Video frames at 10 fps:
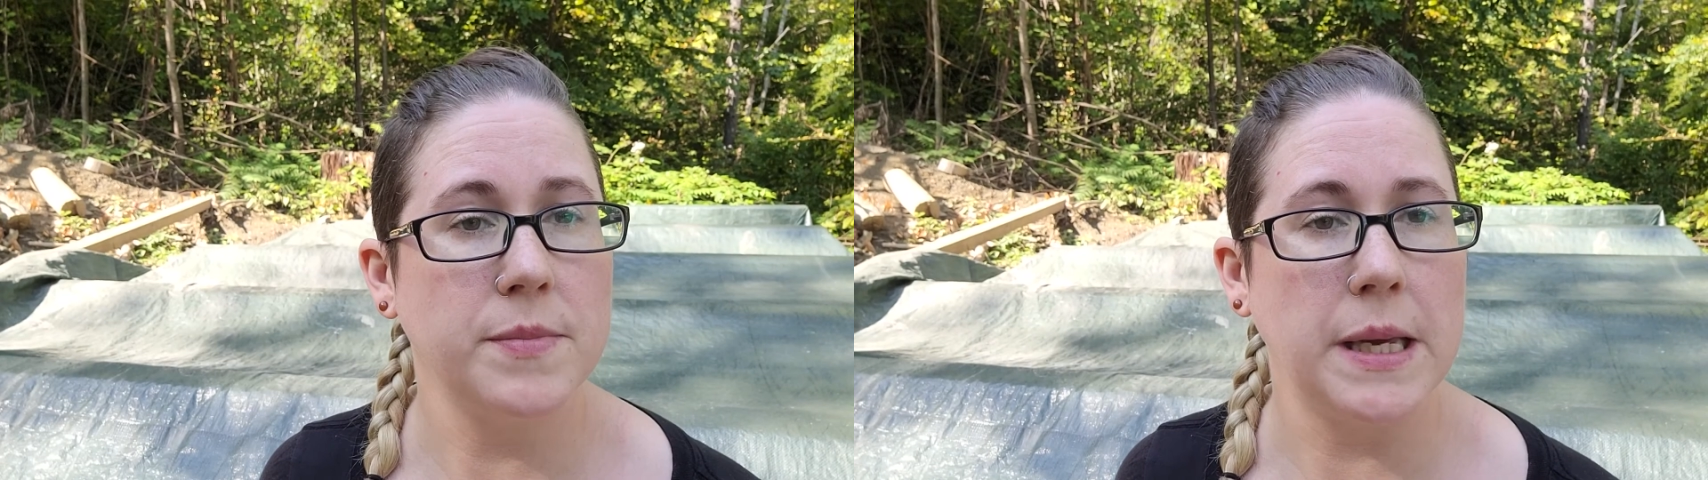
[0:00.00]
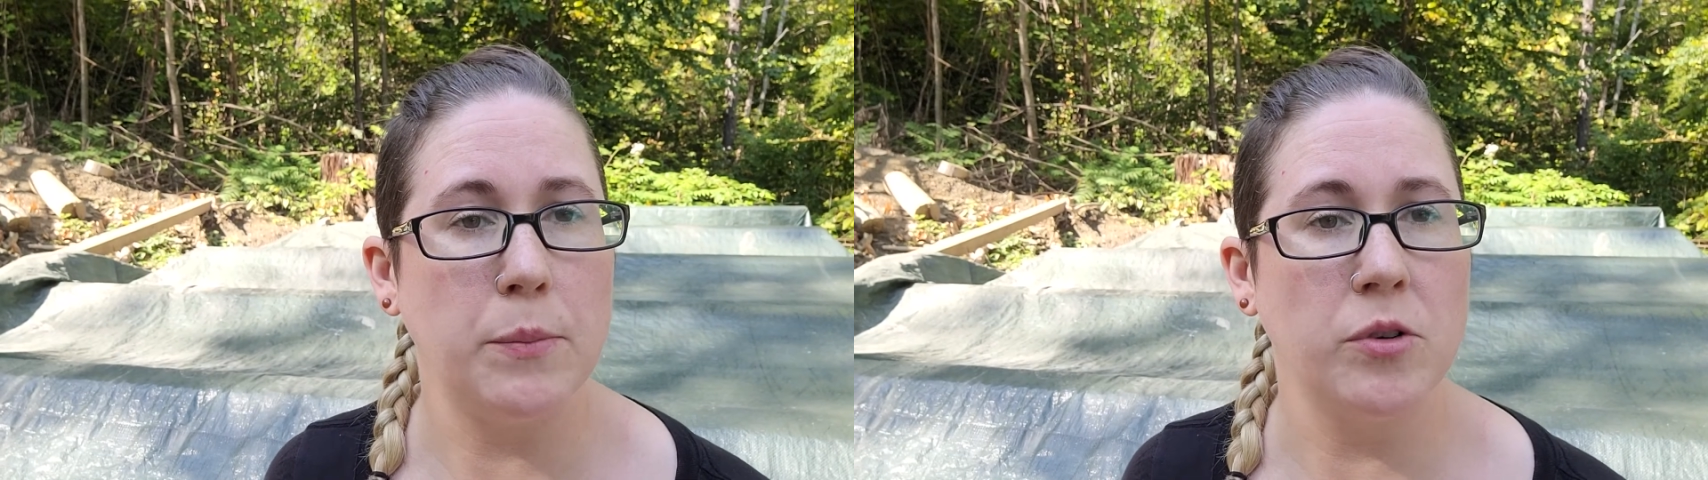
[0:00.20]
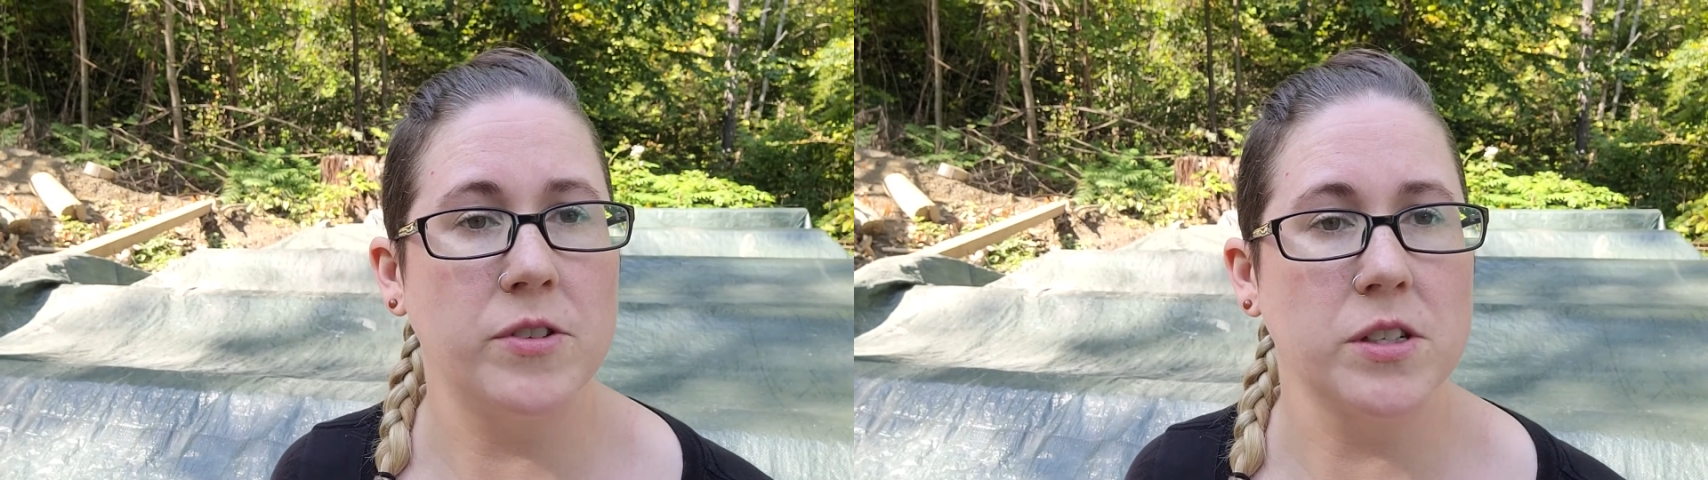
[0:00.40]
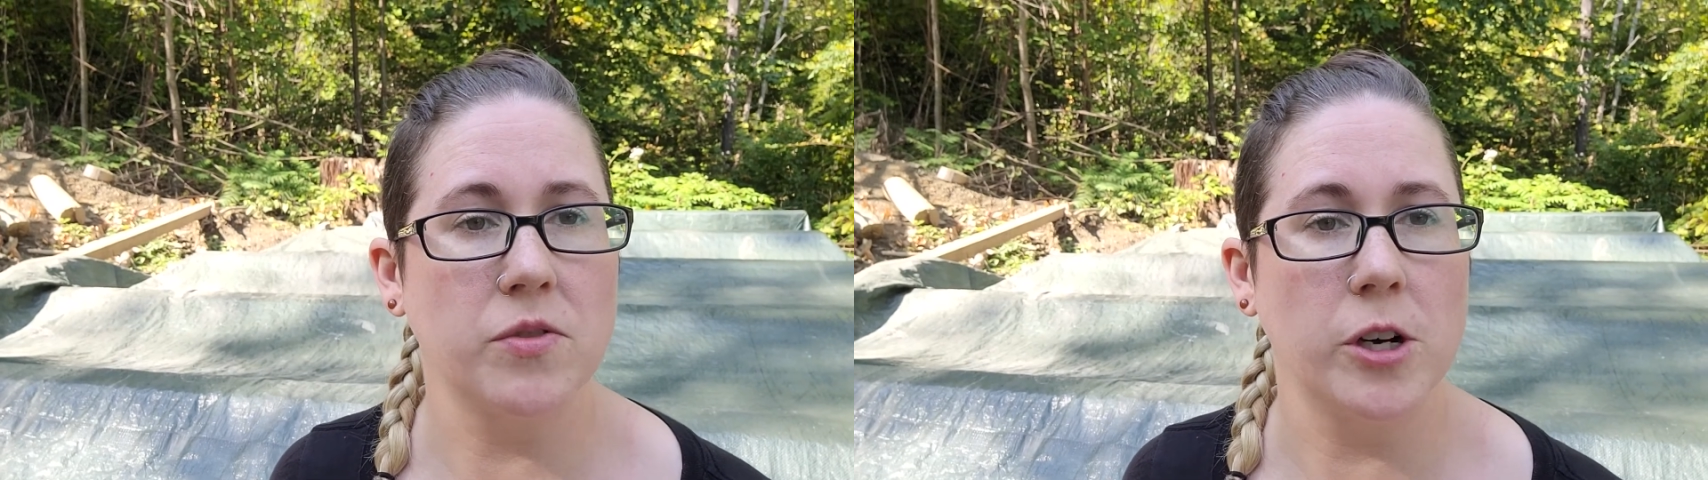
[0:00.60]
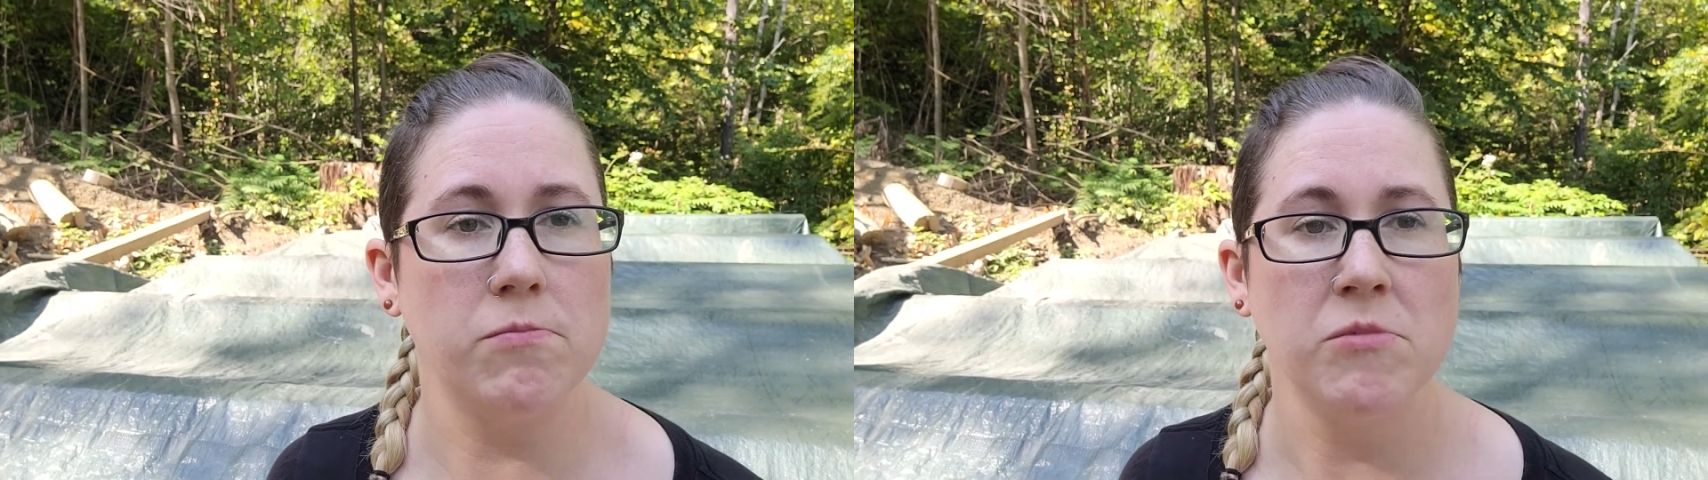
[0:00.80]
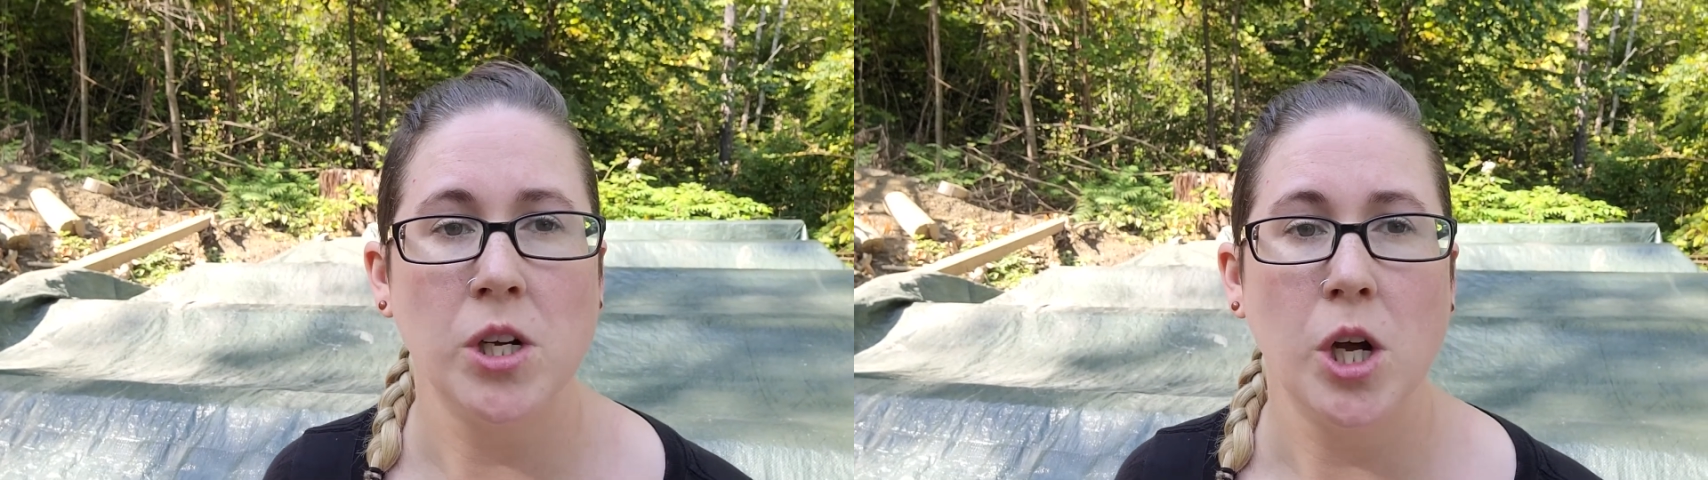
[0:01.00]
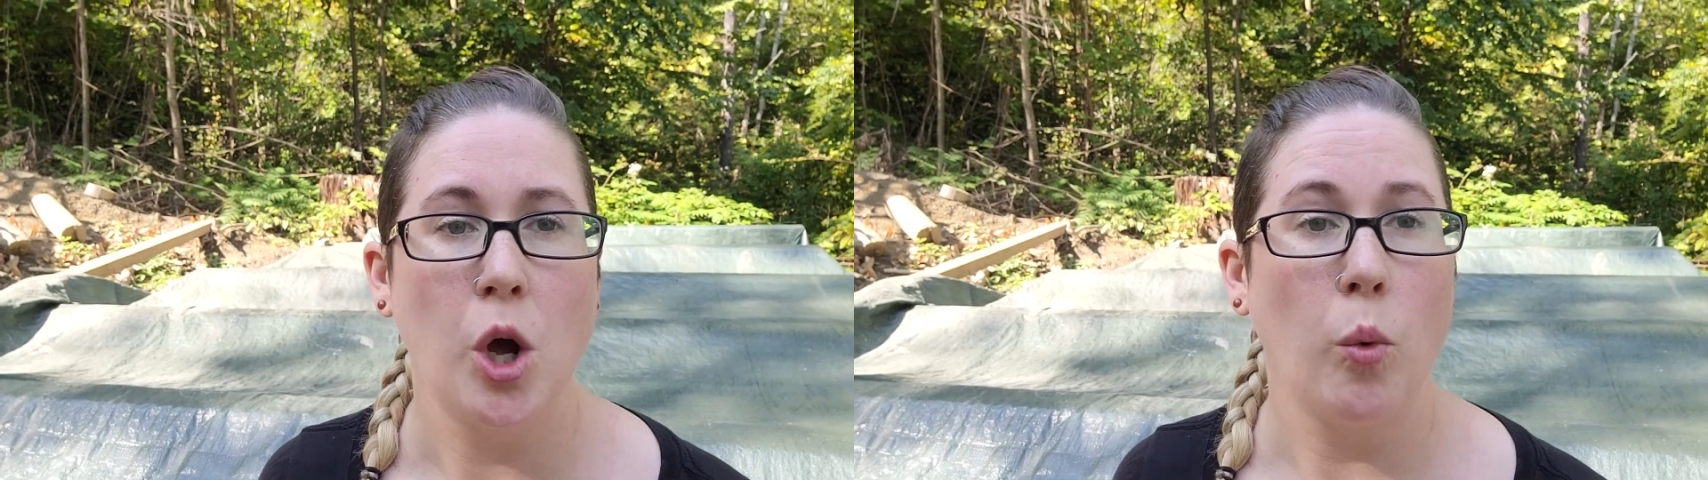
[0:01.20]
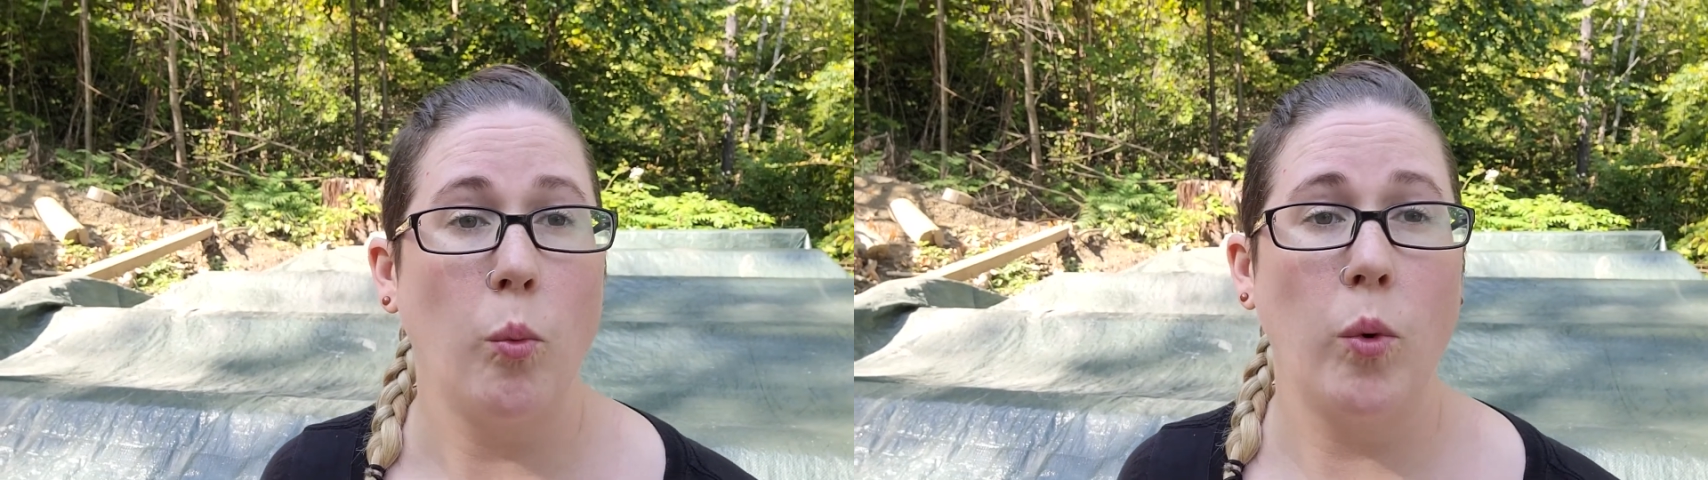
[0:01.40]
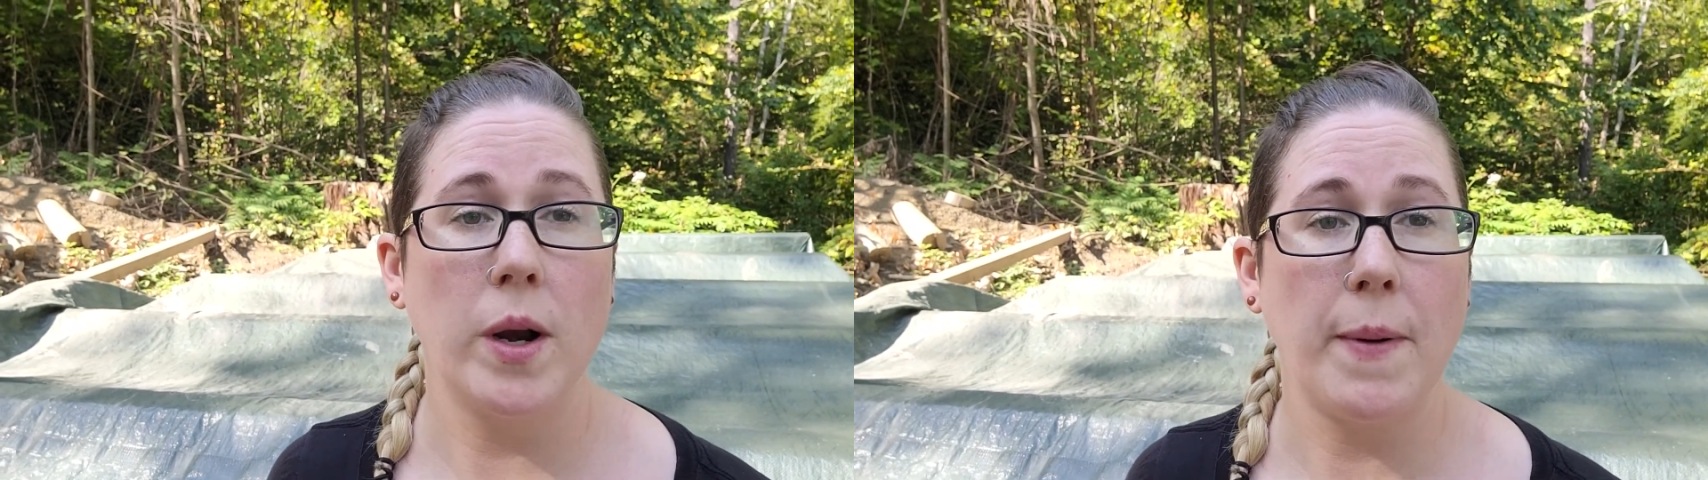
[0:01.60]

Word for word: he moved his foot, went